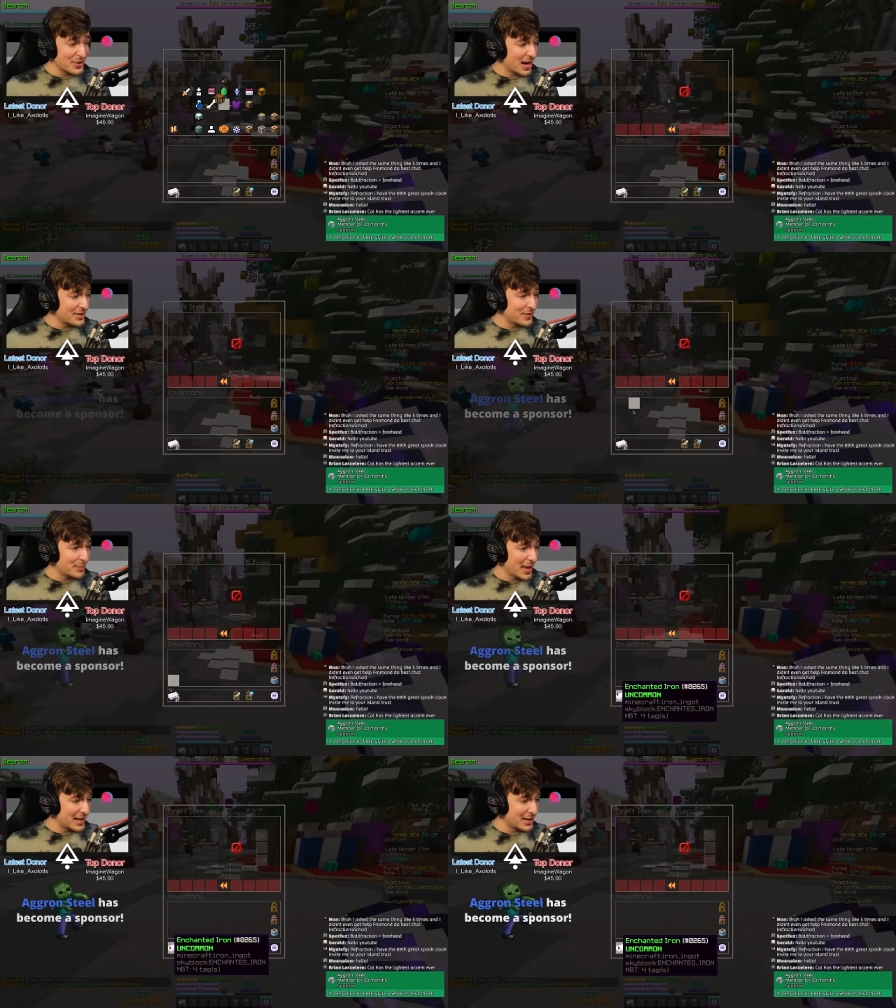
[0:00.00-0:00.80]
you guys for
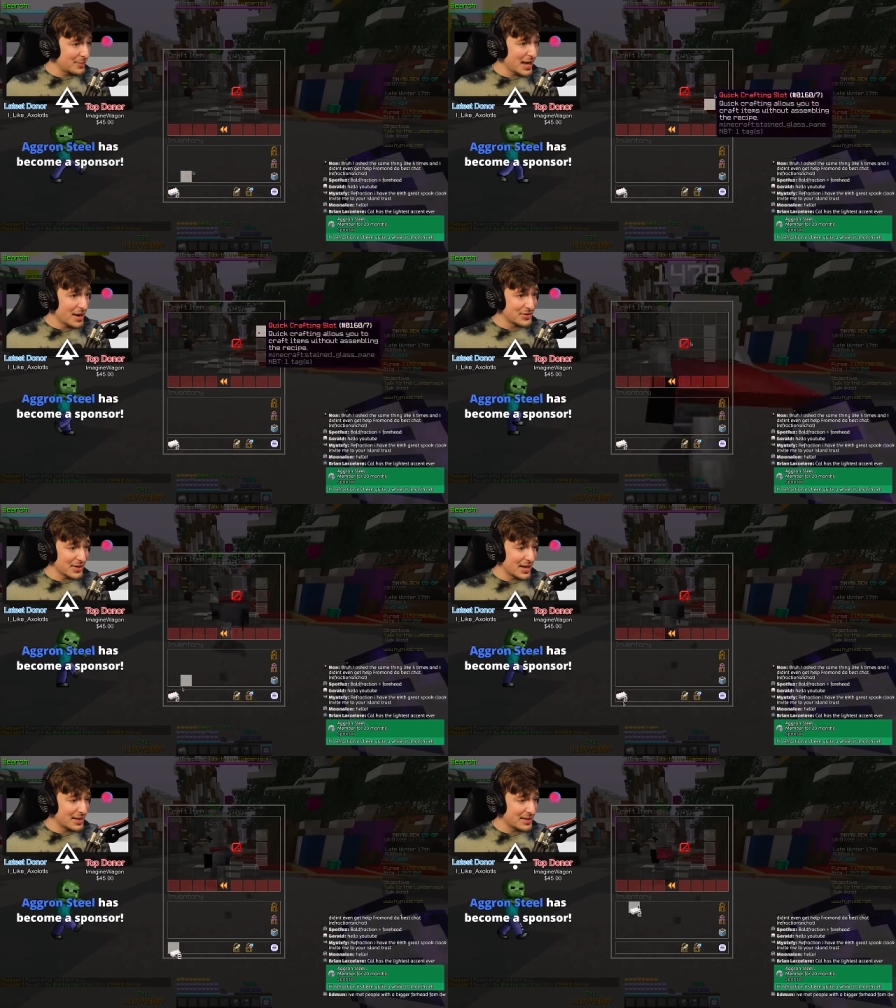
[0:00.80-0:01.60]
bailing me out
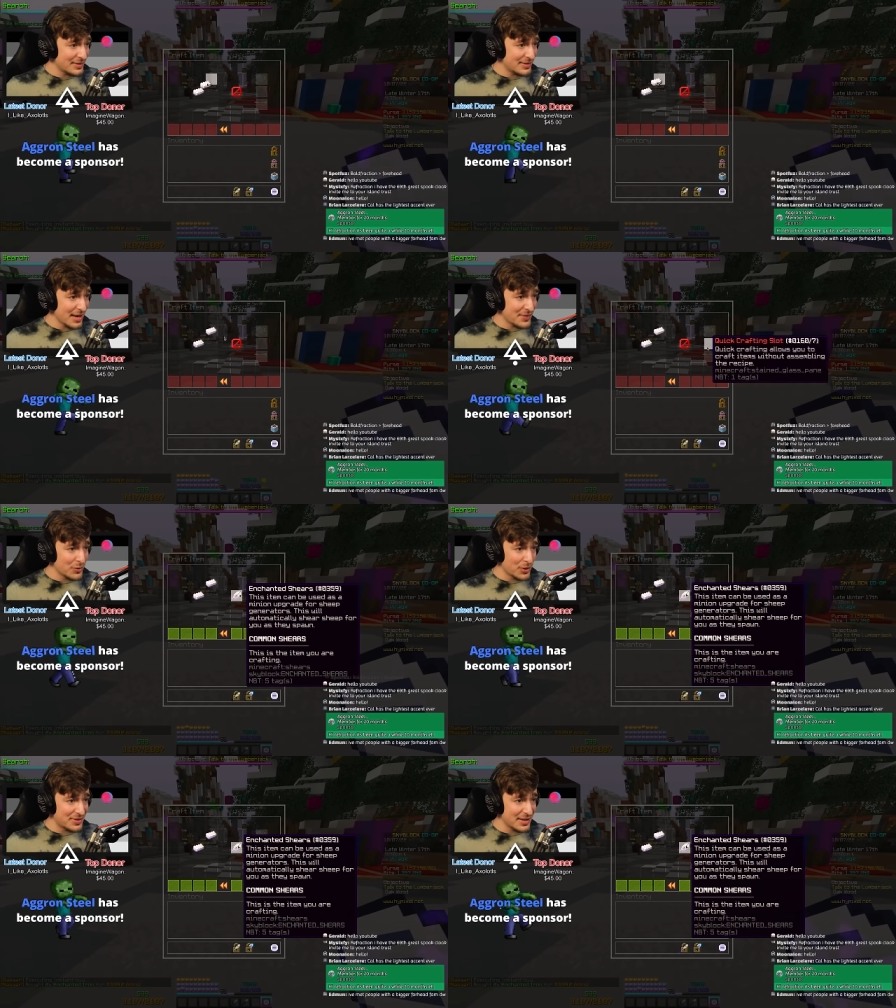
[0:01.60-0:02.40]
and saving
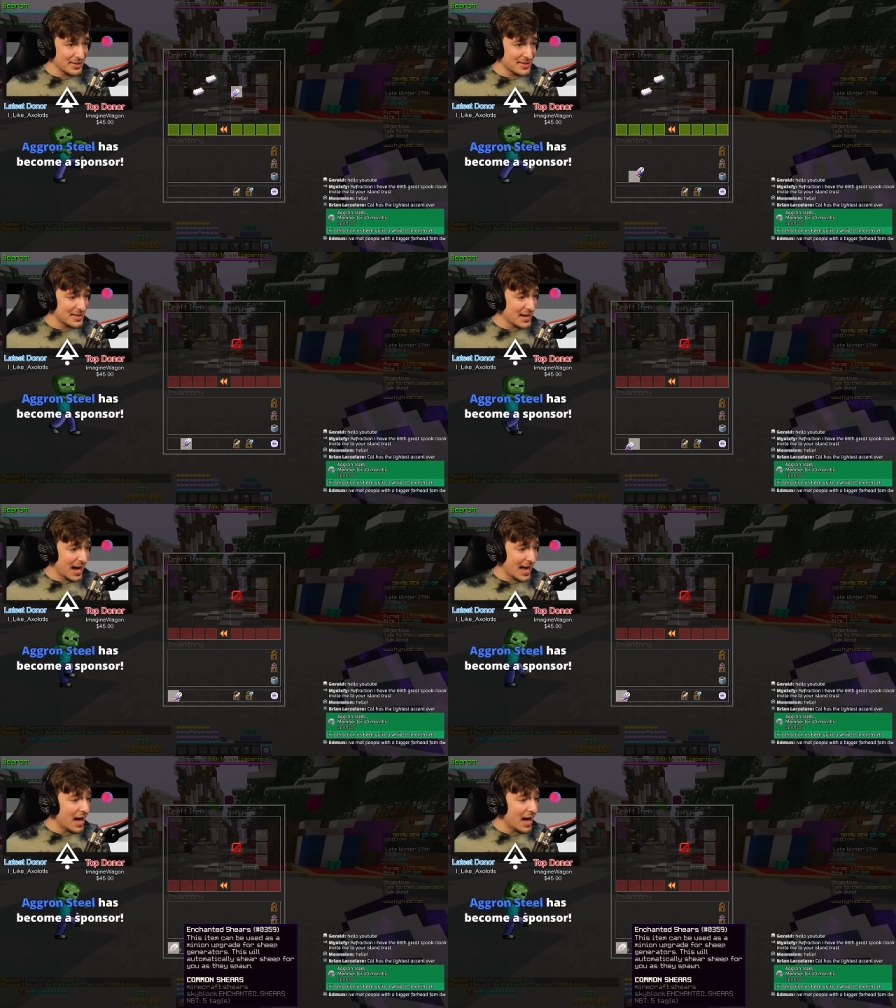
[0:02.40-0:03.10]
what dignity I